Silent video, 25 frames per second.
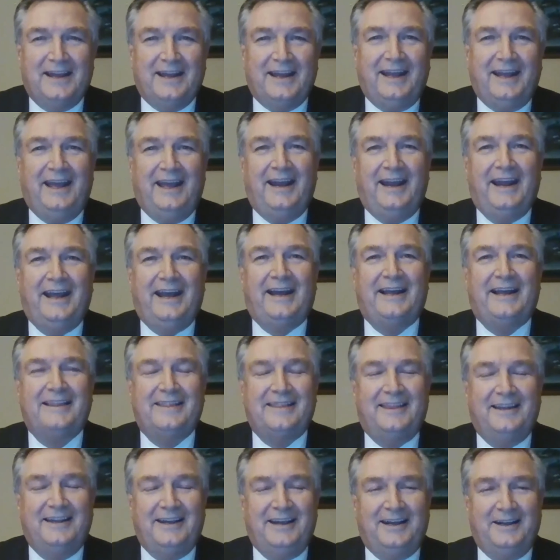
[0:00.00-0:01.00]
And
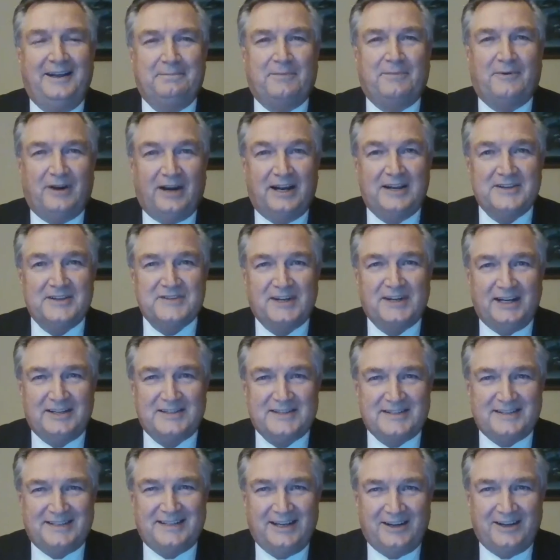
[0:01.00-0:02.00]
at the
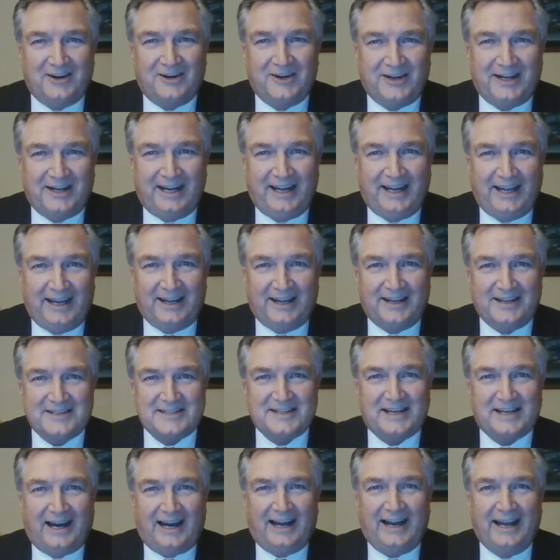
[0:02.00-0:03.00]
president's dinner
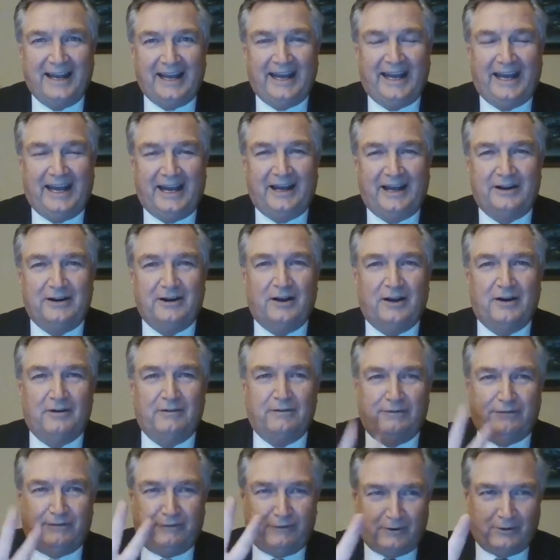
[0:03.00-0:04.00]
dance, I had
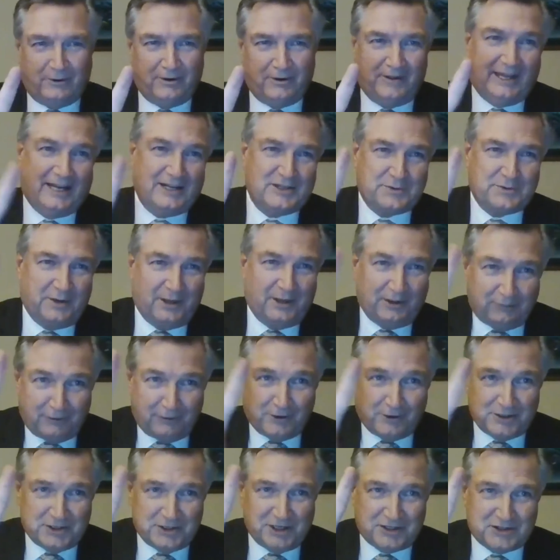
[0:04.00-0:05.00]
four, that's where the
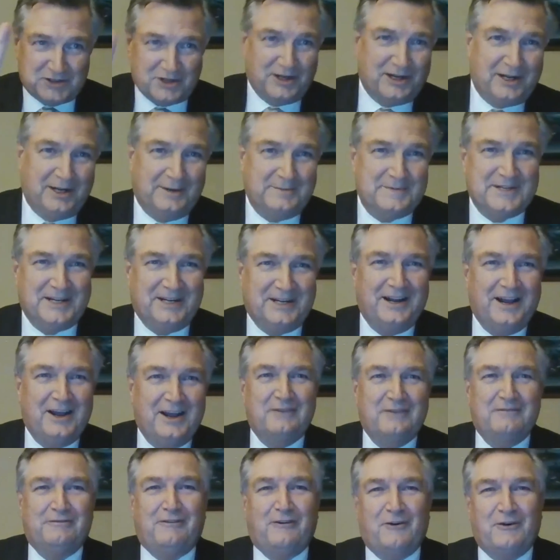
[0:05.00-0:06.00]
four gesture comes in,
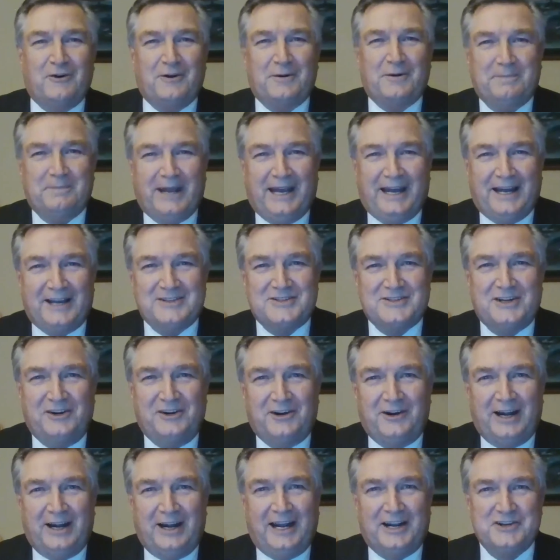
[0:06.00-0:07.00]
four past
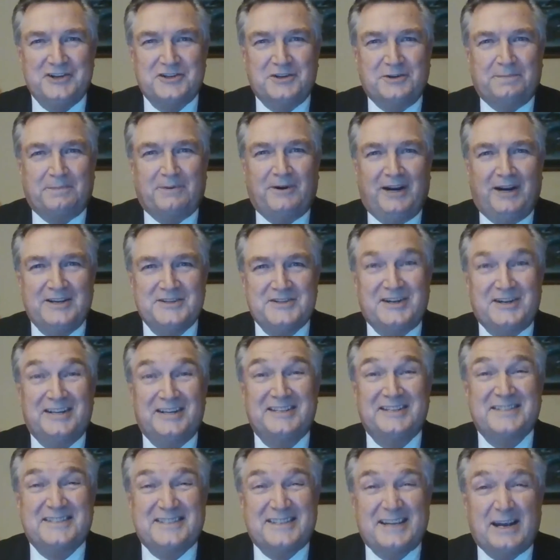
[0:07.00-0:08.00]
international
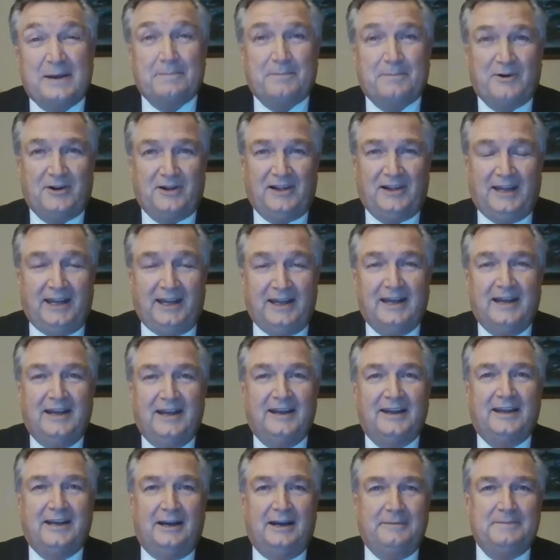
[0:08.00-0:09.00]
presidents separately
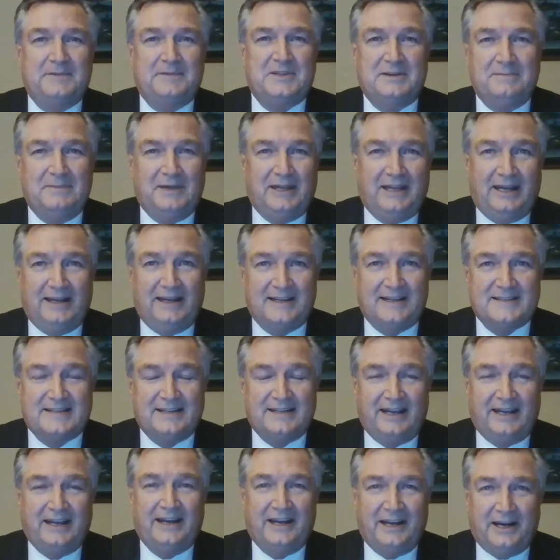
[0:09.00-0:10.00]
come to me and
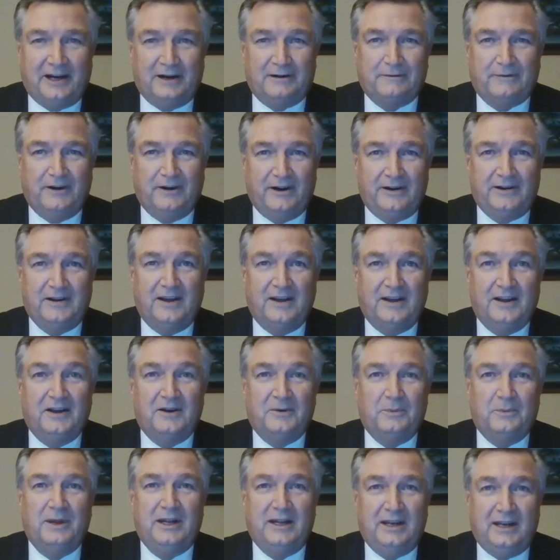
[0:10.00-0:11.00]
say, Alfred,
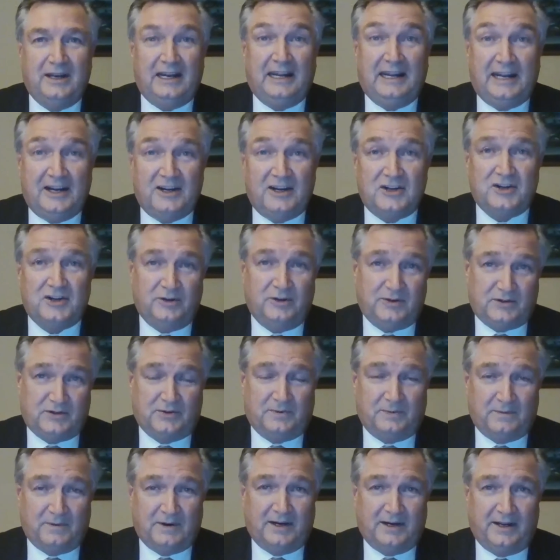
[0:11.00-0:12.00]
We need you
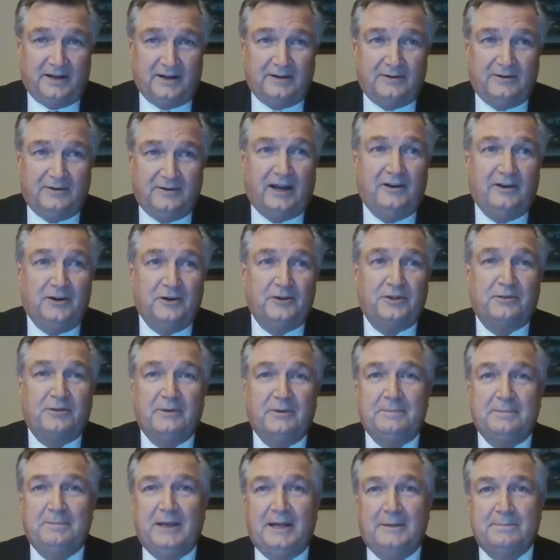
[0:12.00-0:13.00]
to run. I know
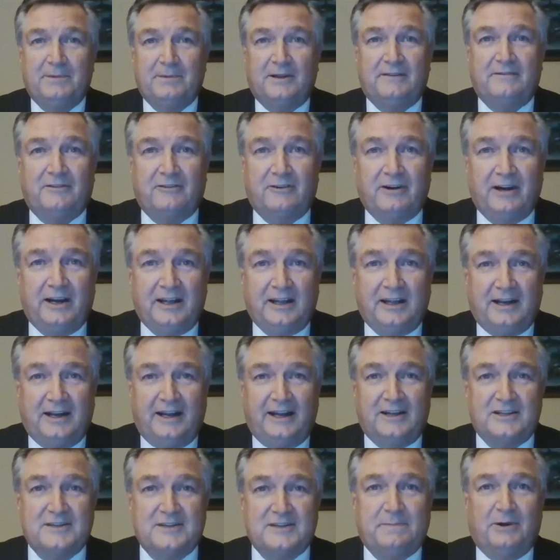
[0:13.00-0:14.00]
three people have already
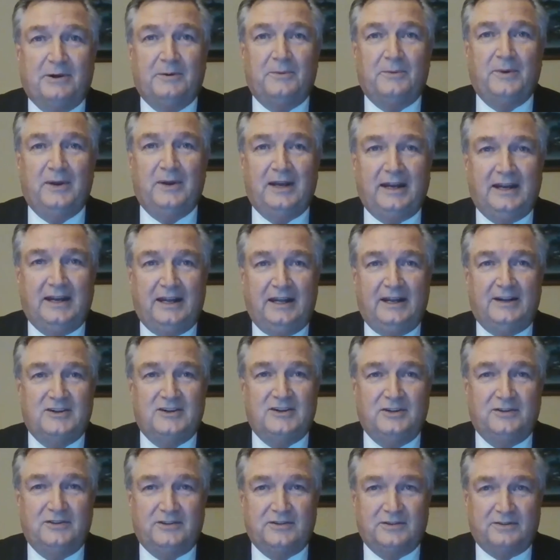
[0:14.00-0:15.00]
announced, but we
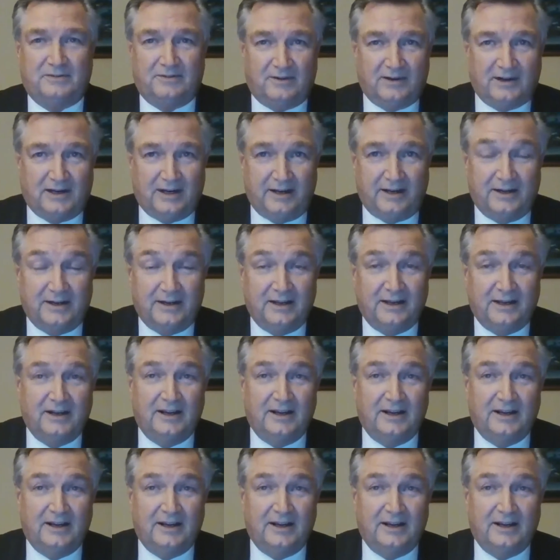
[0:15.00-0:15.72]
need you to run.